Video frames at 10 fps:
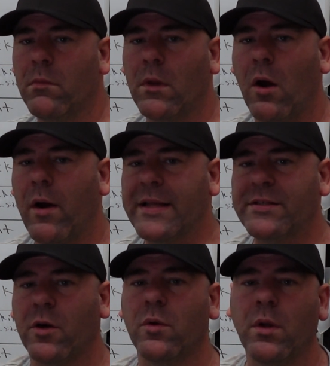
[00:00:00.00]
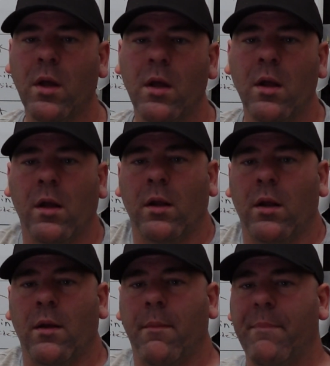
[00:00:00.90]
All right, so
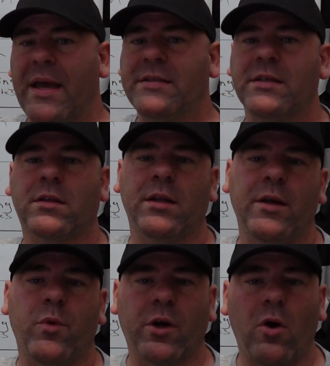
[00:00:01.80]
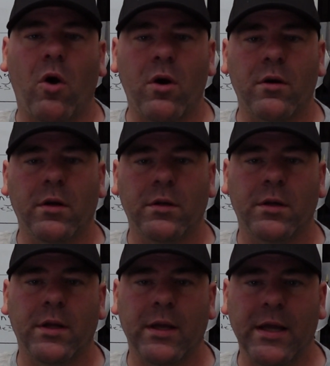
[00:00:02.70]
basically when a car
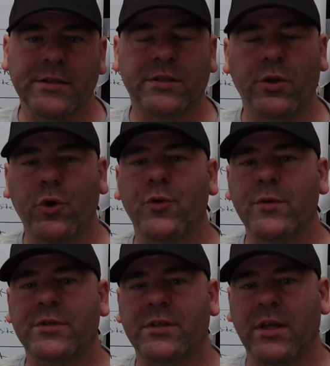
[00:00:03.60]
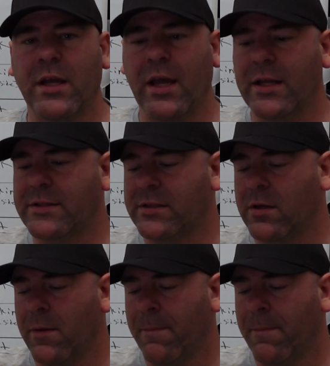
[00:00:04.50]
is loose, it's